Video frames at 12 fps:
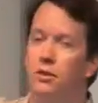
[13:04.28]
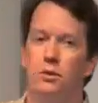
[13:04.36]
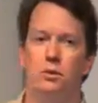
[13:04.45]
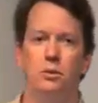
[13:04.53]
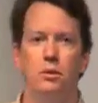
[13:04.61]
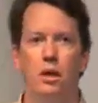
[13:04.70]

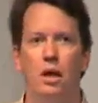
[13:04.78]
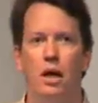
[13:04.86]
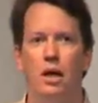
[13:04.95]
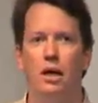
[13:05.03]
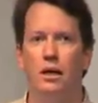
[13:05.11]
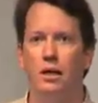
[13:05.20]
to
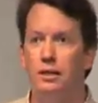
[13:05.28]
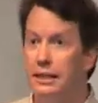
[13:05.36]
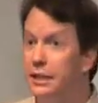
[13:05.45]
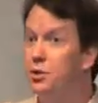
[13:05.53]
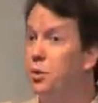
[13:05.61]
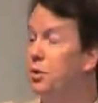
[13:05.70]

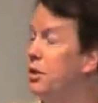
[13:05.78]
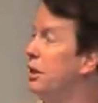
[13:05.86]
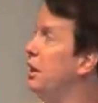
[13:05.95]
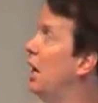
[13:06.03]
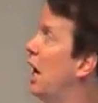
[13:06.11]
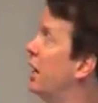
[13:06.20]

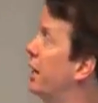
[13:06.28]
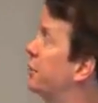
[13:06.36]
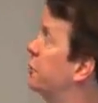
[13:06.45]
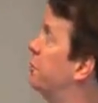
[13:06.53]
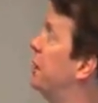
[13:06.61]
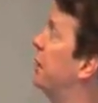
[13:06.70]
disorderly, high
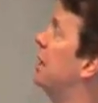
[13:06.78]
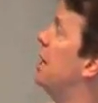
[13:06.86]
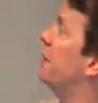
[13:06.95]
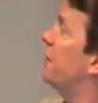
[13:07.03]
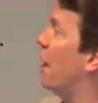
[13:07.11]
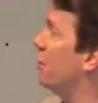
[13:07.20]
entropy.
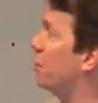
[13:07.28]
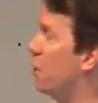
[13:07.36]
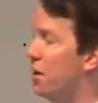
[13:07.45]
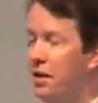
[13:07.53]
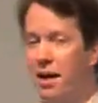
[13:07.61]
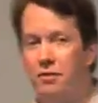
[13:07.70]
The other
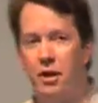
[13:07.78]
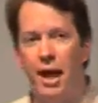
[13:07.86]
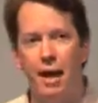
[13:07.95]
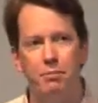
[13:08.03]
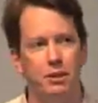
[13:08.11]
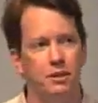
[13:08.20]
one never
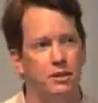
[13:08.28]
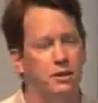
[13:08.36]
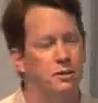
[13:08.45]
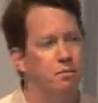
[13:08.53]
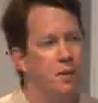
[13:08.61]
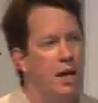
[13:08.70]

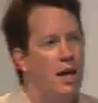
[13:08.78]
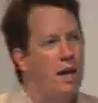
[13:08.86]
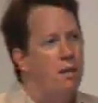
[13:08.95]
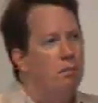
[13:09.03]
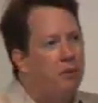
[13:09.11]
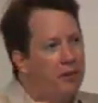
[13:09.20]
happens.
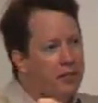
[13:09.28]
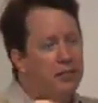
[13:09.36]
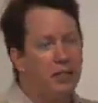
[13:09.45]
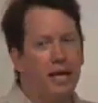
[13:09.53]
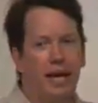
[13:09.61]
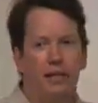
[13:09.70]
But this
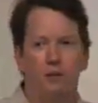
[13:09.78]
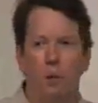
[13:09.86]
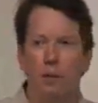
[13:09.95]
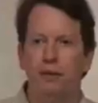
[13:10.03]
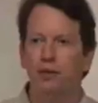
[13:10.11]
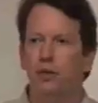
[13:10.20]
is a case where
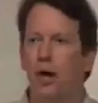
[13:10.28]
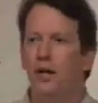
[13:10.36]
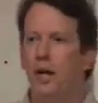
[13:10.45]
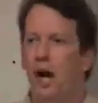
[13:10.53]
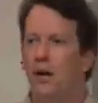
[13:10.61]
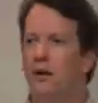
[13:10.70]
we can try
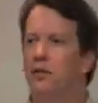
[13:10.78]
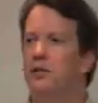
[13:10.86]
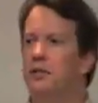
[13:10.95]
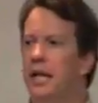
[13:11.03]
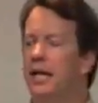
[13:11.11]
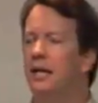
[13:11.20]
to
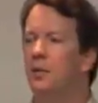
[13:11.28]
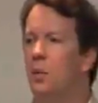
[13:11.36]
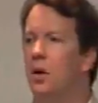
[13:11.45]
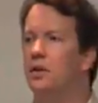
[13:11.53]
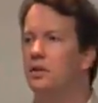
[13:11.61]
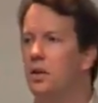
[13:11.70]
understand
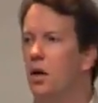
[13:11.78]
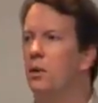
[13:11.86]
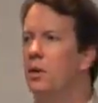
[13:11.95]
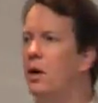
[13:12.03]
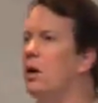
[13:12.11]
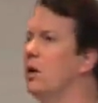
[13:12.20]
what is
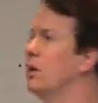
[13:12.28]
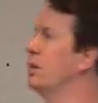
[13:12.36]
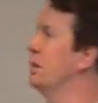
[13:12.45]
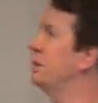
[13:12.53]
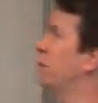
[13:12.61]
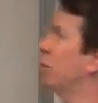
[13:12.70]
going on in